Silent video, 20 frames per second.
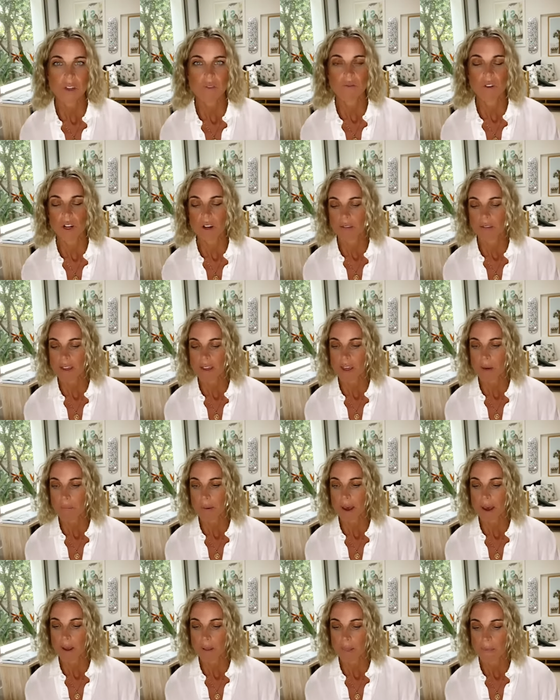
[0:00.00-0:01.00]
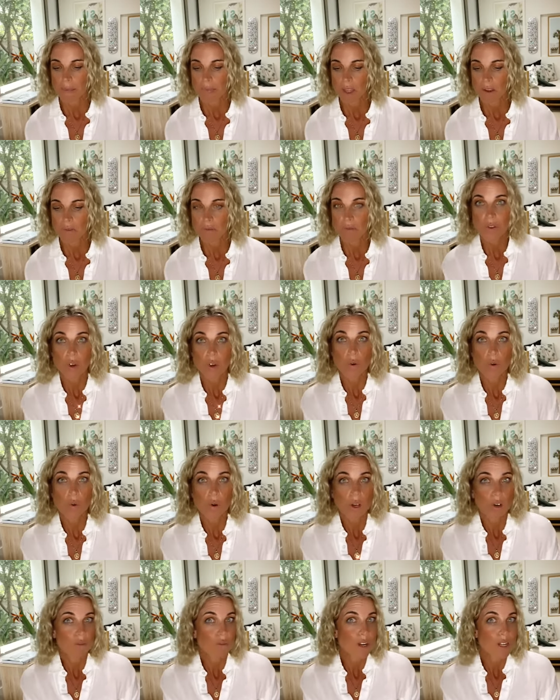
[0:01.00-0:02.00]
You've got to think about
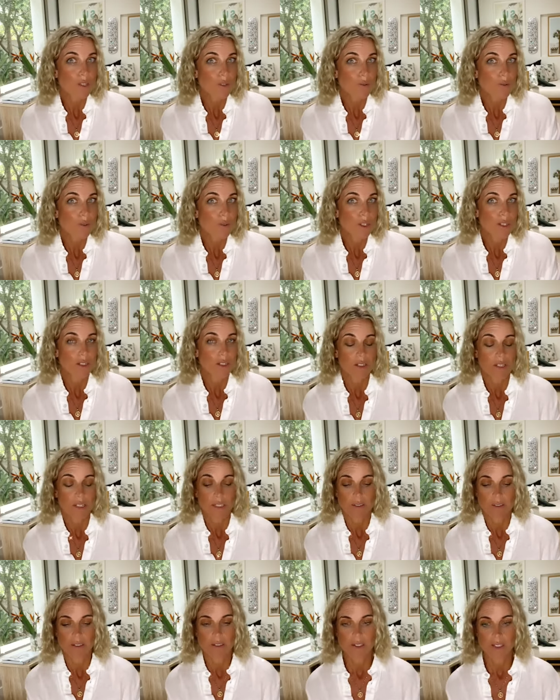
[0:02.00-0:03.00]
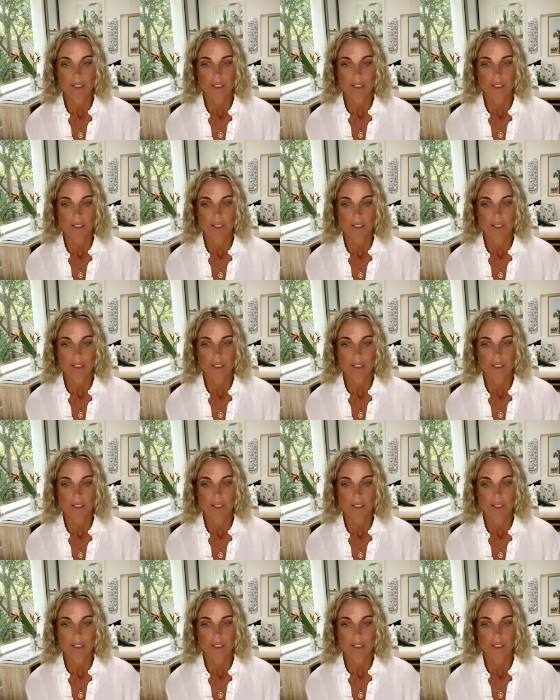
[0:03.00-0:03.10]
fuel and resources and